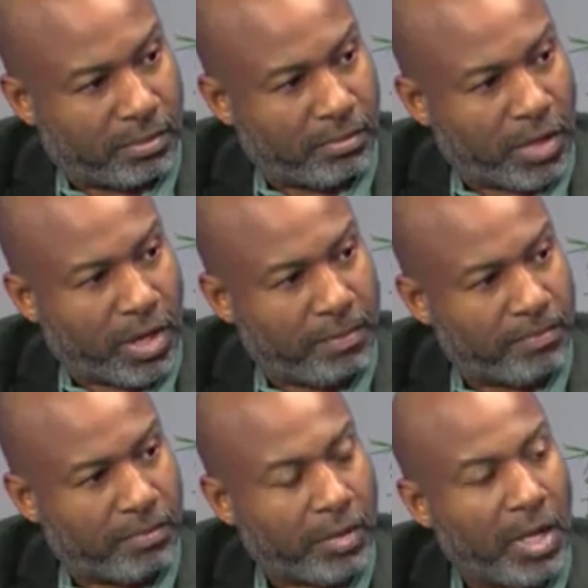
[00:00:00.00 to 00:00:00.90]
Yeah?
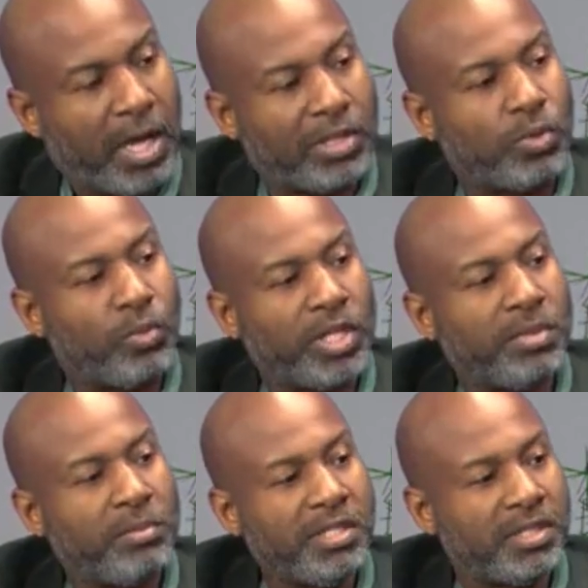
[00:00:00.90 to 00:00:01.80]
And so what it
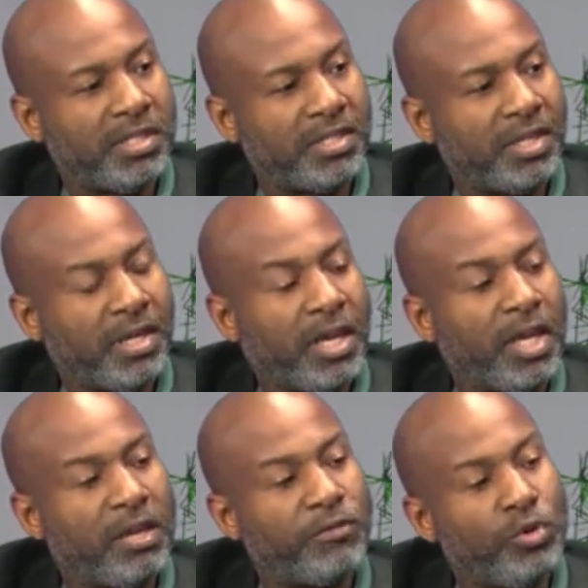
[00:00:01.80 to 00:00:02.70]
means is this
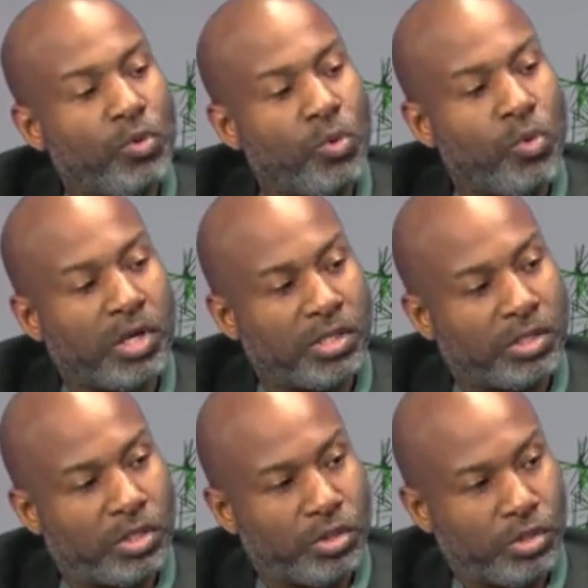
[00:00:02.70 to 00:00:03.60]
if you want
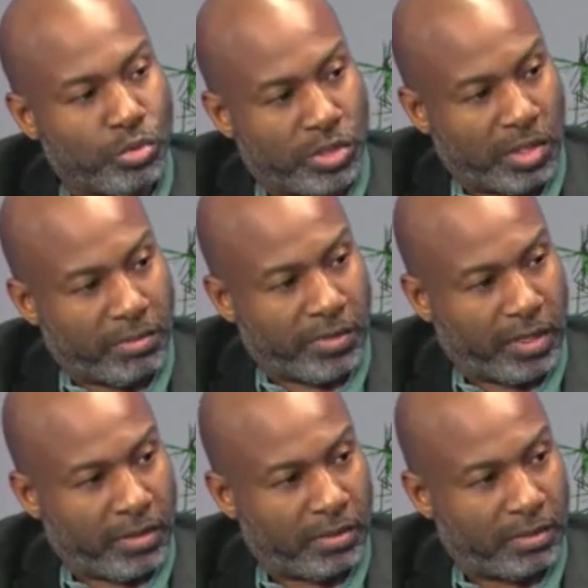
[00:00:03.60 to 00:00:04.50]
to do
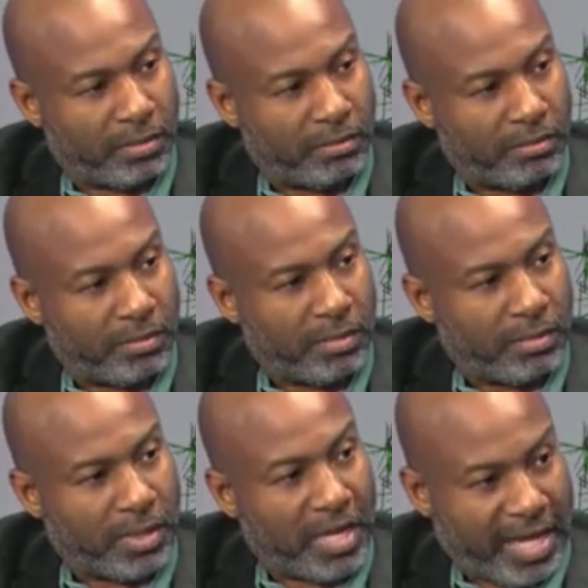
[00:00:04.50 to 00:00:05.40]
something
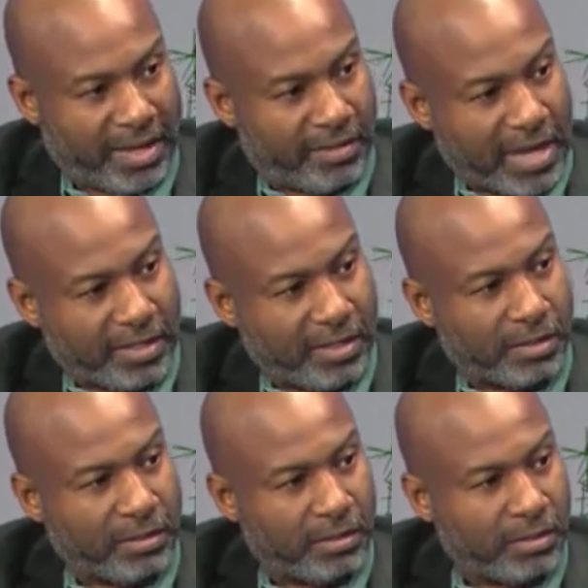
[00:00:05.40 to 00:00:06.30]
like that,
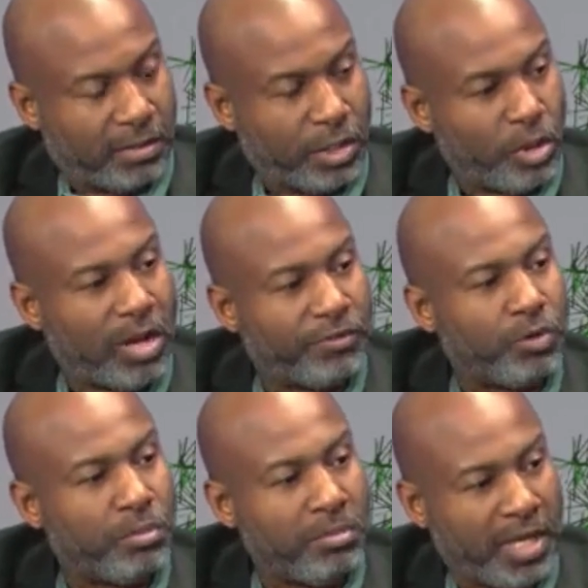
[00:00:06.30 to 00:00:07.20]
you have
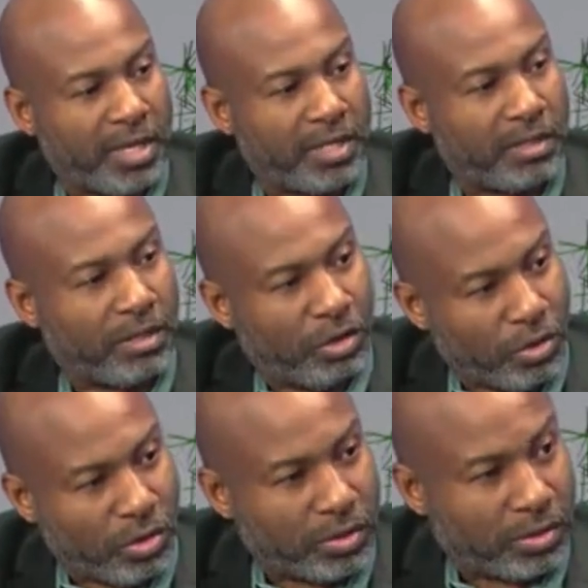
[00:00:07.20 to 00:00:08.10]
to make it
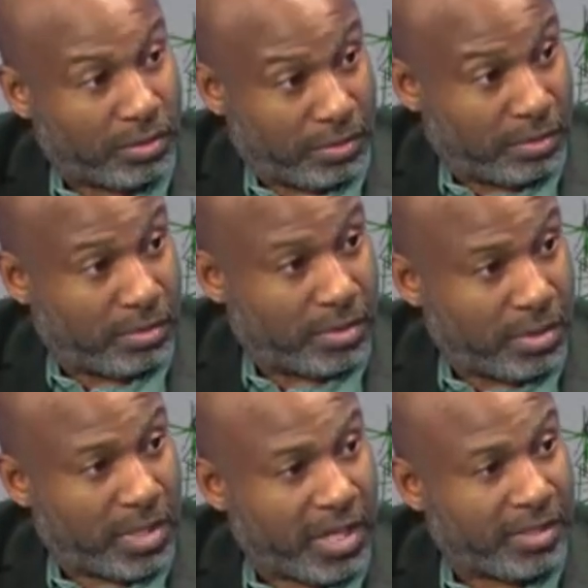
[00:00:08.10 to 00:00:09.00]
law.
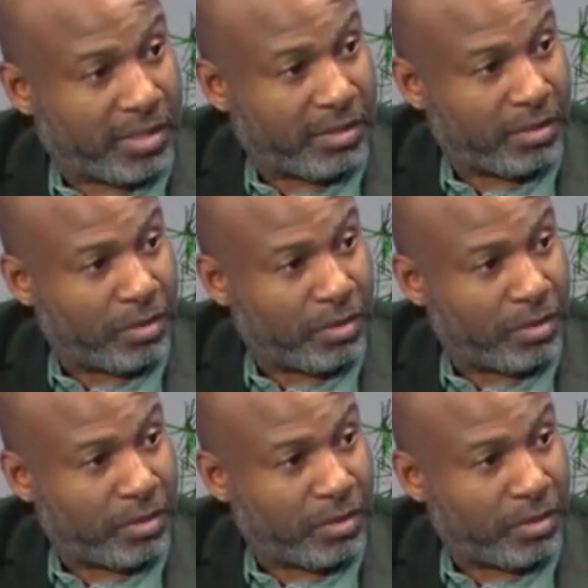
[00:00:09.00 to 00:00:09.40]
Yes?